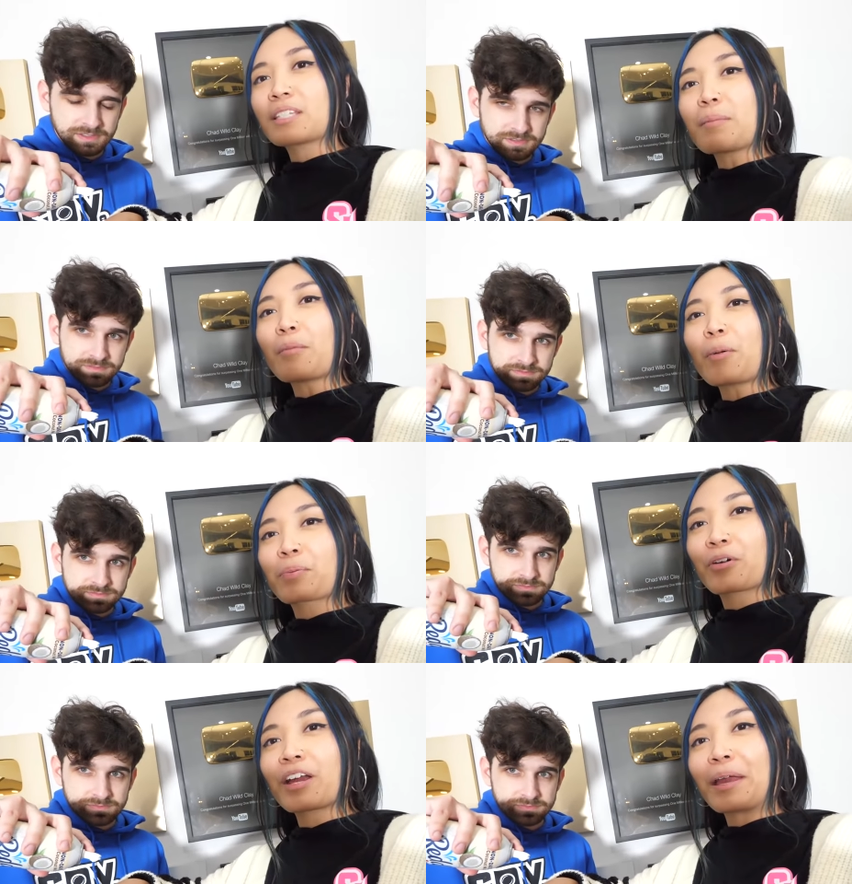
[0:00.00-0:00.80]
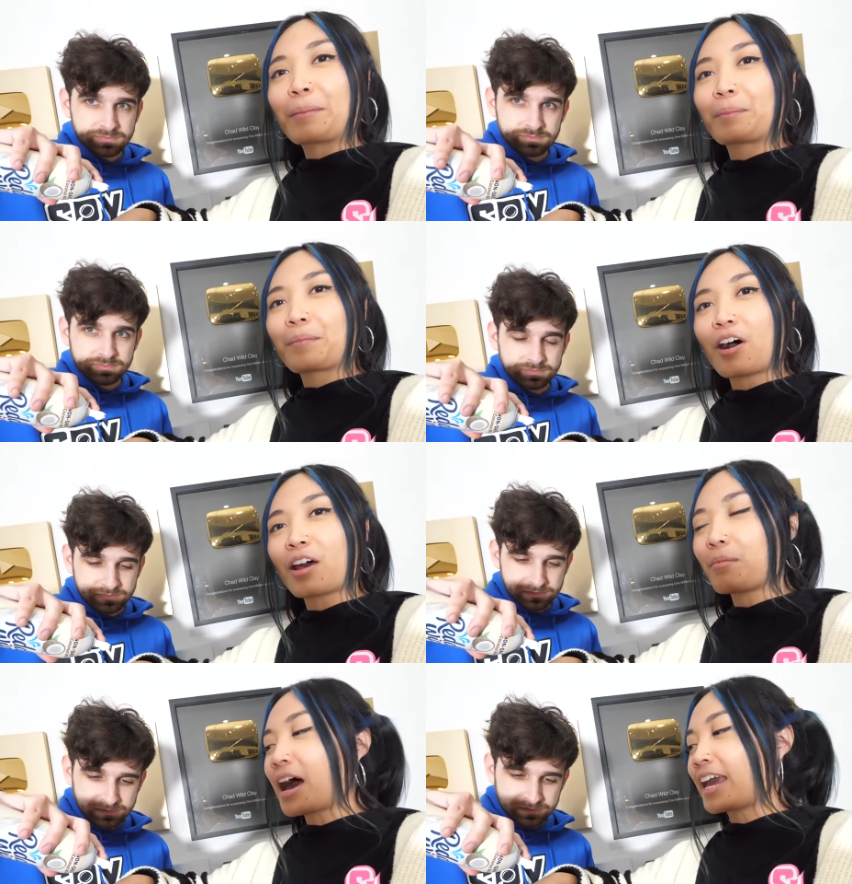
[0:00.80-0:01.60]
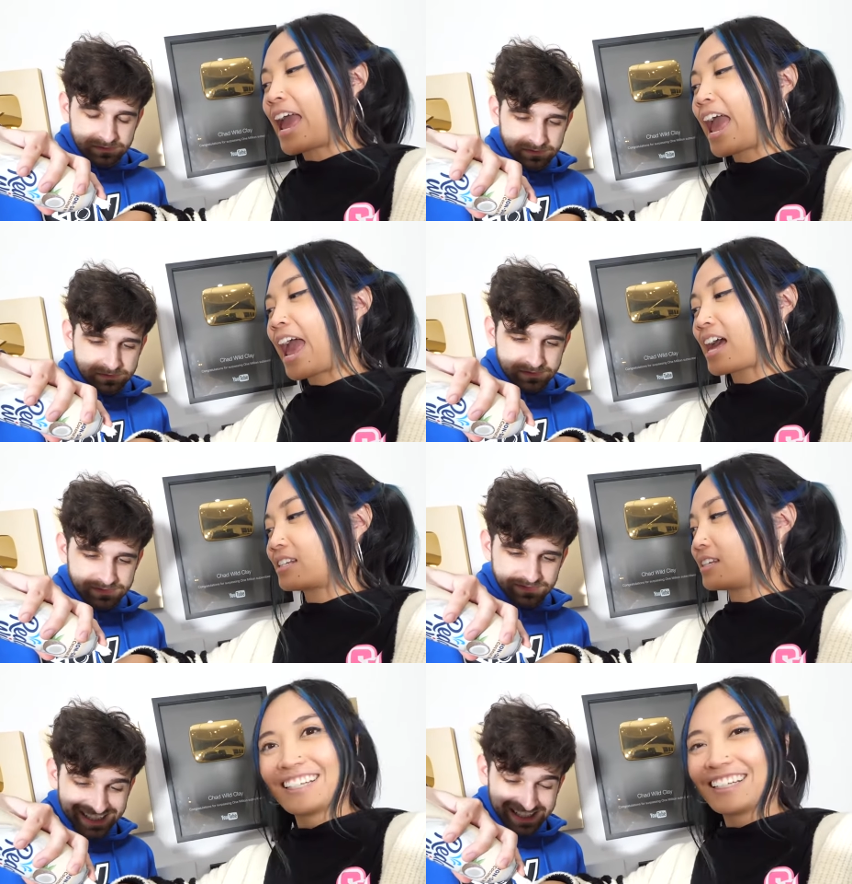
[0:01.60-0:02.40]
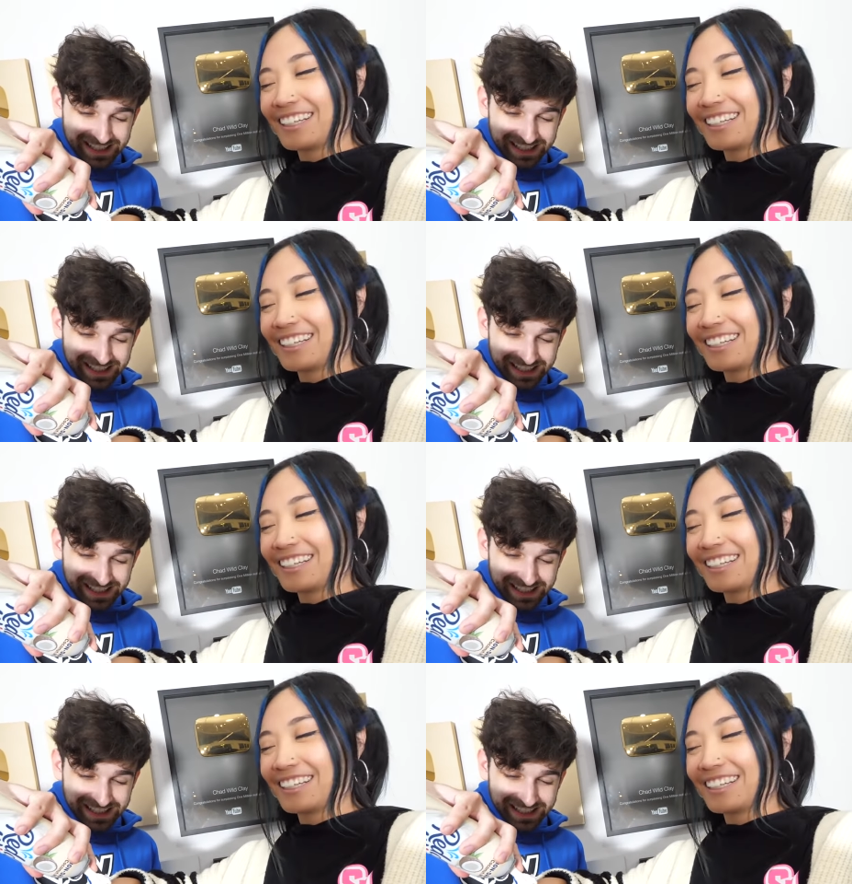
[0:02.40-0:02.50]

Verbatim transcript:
Speaker 1: some whipped cream on my hand.